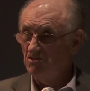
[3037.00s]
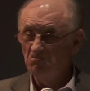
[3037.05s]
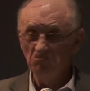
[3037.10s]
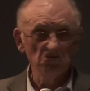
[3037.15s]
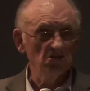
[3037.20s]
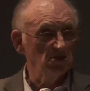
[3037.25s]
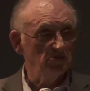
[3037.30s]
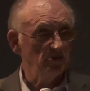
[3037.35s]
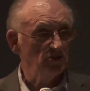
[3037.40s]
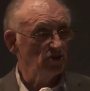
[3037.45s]

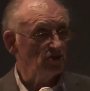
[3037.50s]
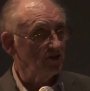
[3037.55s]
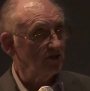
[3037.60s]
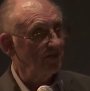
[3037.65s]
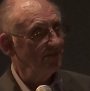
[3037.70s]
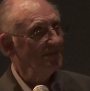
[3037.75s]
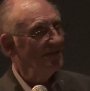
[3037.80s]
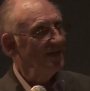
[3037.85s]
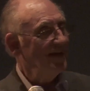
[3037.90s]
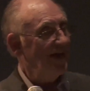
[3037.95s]
Commissioner.
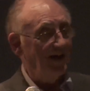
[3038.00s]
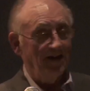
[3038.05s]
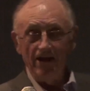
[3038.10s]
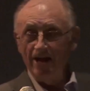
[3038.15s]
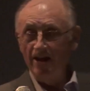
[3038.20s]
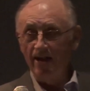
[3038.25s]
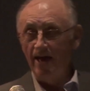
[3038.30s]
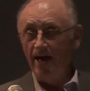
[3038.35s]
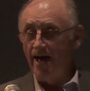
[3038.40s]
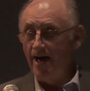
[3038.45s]
And they
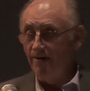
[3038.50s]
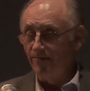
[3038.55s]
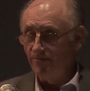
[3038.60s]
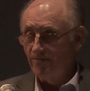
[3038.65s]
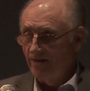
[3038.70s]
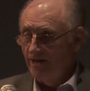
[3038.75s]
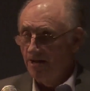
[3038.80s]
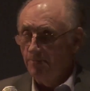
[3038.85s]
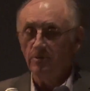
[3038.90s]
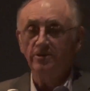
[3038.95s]
laughed.
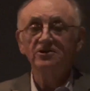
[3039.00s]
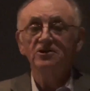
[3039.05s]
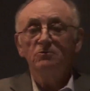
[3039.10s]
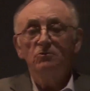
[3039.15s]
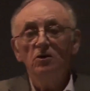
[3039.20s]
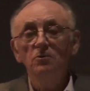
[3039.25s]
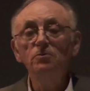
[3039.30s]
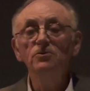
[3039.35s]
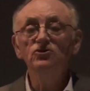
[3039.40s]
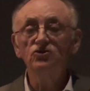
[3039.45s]
But he said, well,
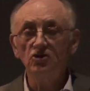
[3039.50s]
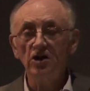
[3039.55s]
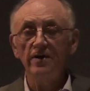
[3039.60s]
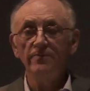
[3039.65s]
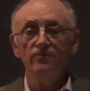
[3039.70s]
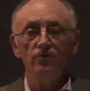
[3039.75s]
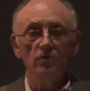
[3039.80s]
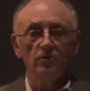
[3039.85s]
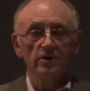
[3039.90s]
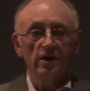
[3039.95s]
you put your name
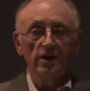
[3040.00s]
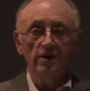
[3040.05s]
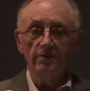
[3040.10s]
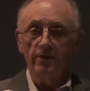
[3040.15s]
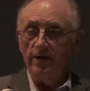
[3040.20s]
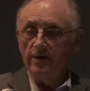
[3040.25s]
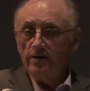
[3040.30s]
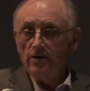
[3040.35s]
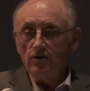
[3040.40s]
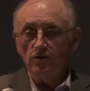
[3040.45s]
forward anyway,
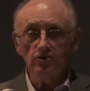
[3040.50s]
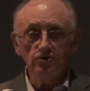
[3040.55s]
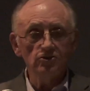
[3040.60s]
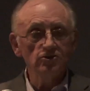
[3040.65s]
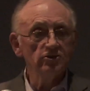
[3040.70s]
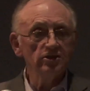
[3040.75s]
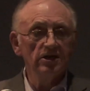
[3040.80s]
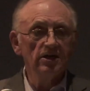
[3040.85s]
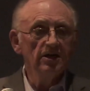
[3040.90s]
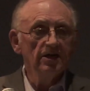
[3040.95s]
and of course,
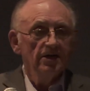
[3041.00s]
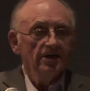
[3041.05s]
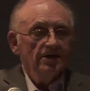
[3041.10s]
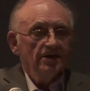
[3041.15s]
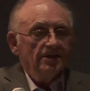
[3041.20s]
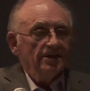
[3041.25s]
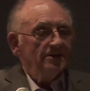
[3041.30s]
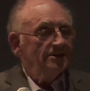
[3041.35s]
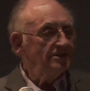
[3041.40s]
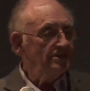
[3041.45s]

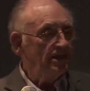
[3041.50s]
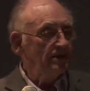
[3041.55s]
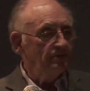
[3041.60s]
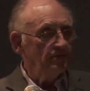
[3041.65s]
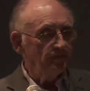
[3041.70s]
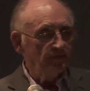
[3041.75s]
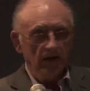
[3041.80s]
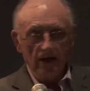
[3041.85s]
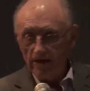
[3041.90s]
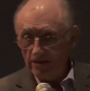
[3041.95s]
never
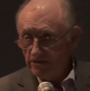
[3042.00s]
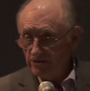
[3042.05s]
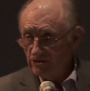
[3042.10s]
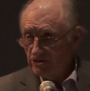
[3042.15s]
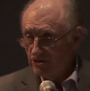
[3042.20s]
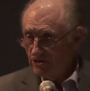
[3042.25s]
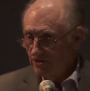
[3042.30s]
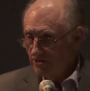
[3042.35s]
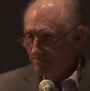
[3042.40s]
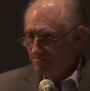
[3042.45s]
even got
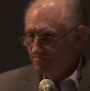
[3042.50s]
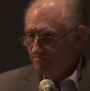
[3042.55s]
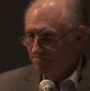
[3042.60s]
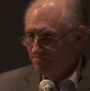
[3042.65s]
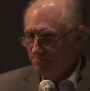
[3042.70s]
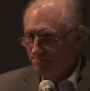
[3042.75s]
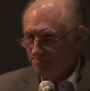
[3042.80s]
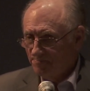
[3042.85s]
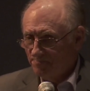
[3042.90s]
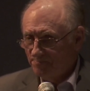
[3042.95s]
considered.
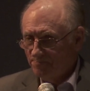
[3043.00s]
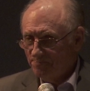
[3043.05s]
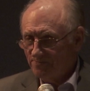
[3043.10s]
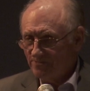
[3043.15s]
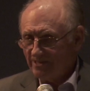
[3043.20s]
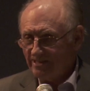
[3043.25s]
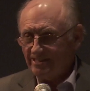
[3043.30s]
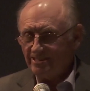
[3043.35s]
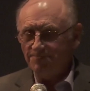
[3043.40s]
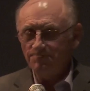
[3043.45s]

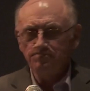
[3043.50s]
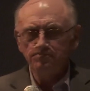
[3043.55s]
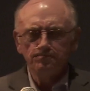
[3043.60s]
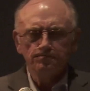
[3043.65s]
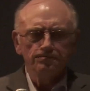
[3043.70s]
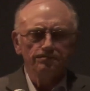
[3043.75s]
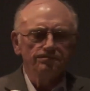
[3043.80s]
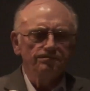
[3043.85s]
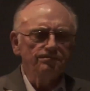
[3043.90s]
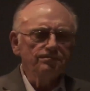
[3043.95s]
Right?
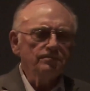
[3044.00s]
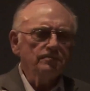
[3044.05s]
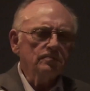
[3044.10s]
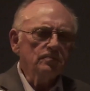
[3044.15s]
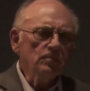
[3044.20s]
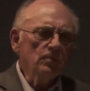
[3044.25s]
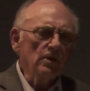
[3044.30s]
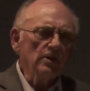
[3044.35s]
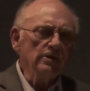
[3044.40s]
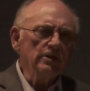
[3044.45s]

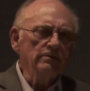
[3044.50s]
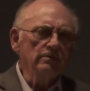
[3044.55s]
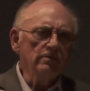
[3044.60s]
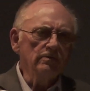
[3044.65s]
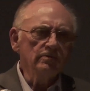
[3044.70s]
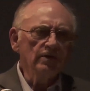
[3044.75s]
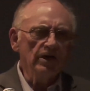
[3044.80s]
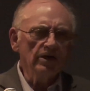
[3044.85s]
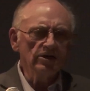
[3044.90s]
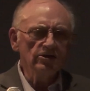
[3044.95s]
Never
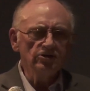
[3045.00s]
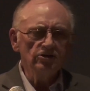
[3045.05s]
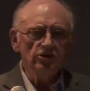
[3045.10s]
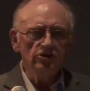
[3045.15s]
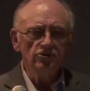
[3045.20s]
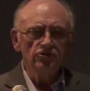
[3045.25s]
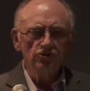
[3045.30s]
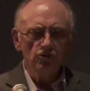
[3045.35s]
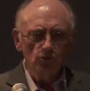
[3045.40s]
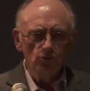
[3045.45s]
even got considered.
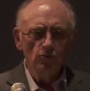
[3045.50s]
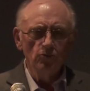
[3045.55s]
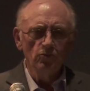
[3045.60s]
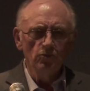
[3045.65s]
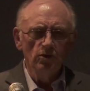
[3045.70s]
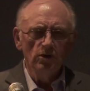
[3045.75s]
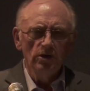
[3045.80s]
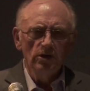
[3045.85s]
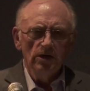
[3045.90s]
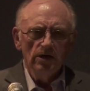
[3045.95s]
So
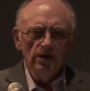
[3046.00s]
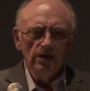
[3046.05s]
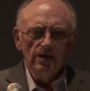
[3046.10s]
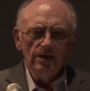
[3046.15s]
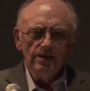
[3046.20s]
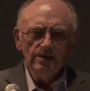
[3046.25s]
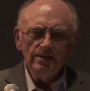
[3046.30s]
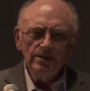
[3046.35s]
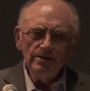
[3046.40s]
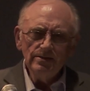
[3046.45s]

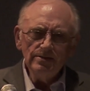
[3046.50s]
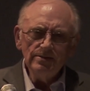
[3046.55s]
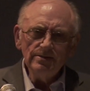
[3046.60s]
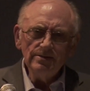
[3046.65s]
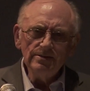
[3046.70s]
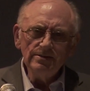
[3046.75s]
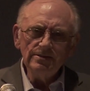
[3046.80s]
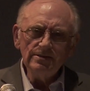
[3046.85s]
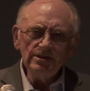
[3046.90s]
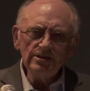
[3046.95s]

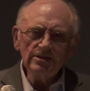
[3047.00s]
these